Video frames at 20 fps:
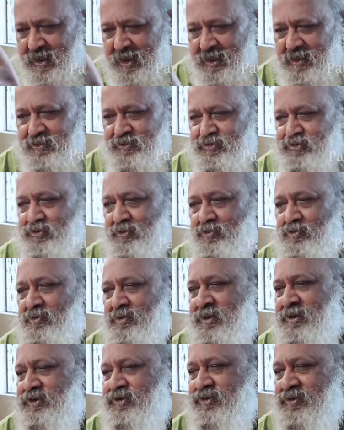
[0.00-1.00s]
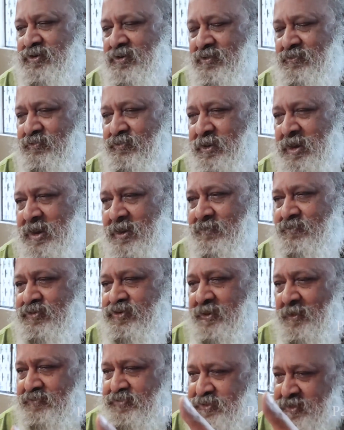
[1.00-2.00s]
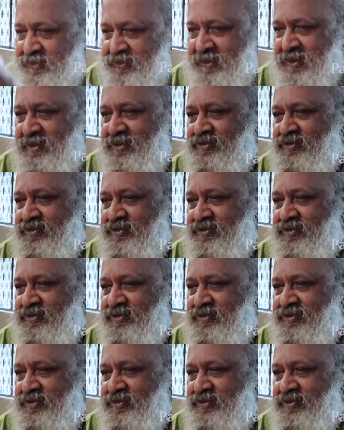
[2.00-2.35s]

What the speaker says: and so it became subsidy